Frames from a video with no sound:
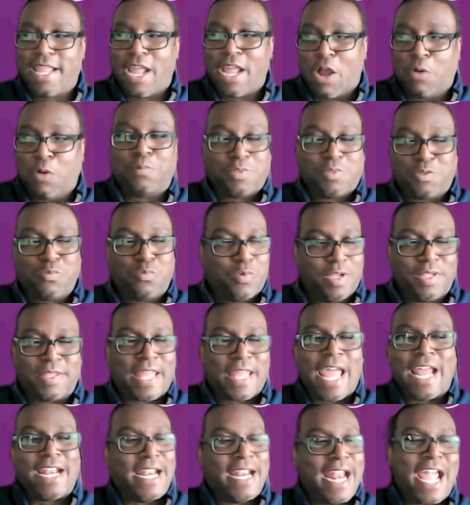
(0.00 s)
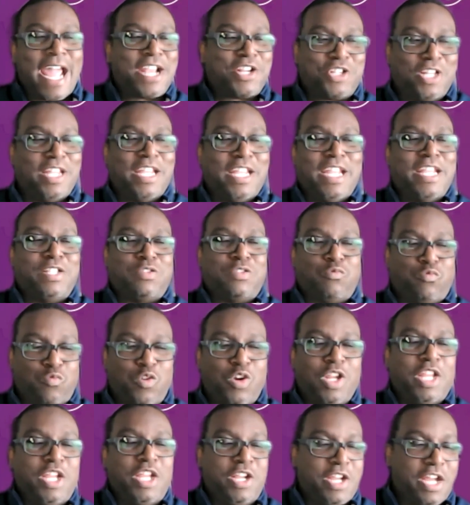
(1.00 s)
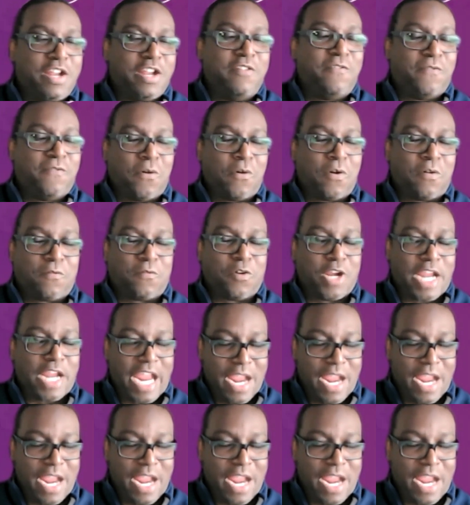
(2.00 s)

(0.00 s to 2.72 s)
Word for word: helps with that, and actually is really good for